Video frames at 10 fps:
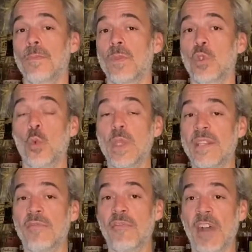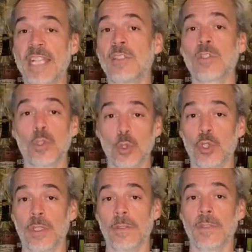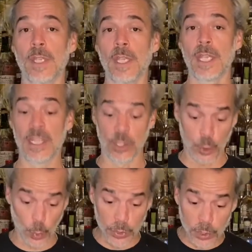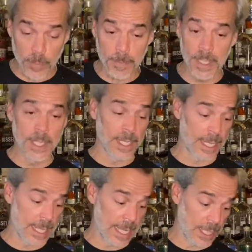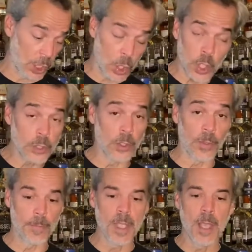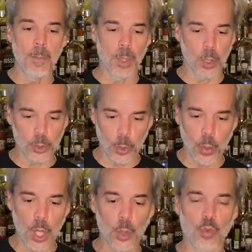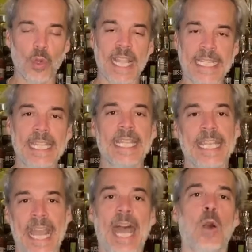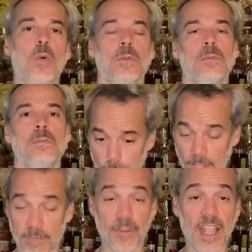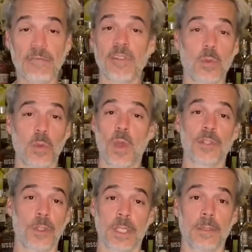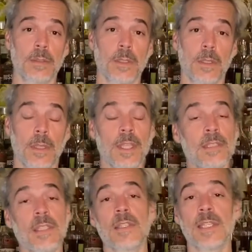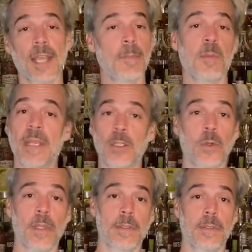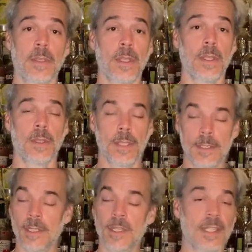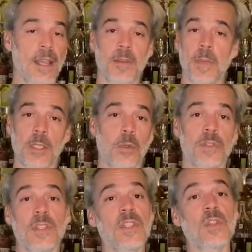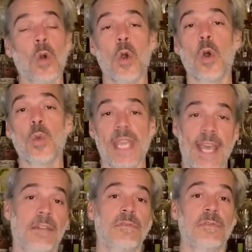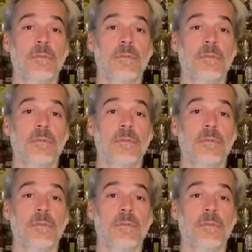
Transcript: so we can find solutions in the short term, in the long term, but also right now. And for everyone watching, this is the time to make noise. This is the time to make noise. This is all we have.